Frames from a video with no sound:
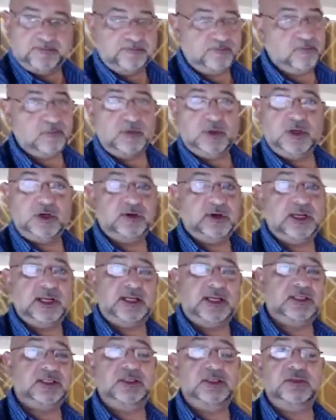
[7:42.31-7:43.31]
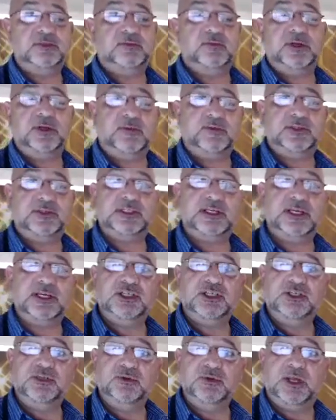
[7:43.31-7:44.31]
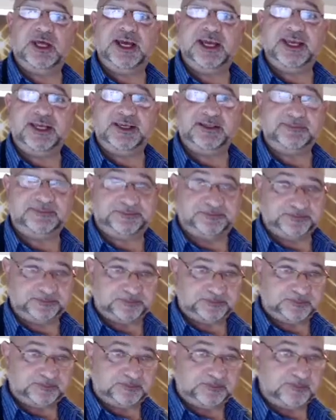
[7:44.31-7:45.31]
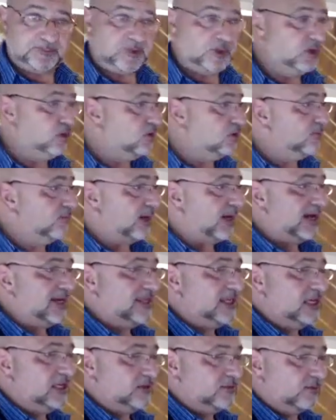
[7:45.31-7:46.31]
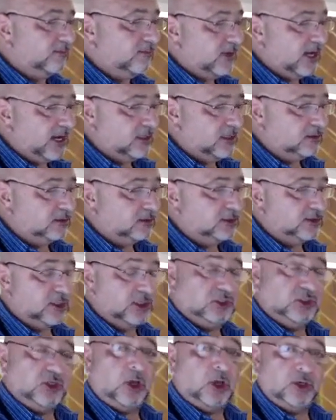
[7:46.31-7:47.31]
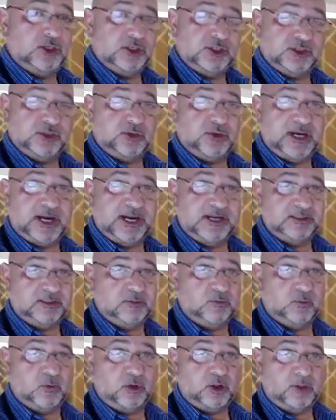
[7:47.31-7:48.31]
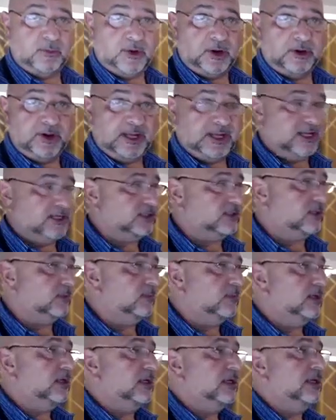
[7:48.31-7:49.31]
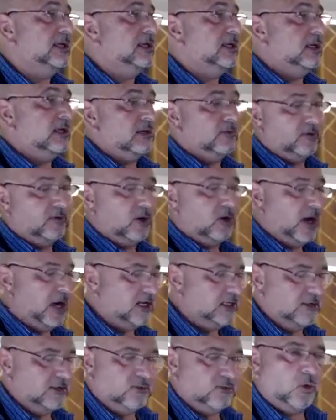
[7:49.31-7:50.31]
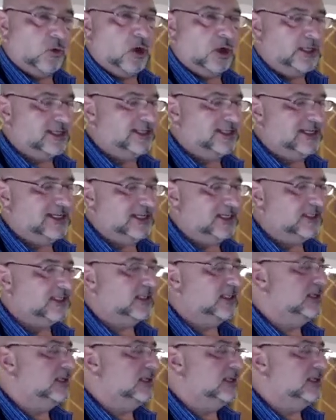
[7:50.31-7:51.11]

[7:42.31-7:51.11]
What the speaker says: You're allowed to use whatever size you like. You can buy these from Michael's, the dollar store has them, Walmart has them in a variety of qualities.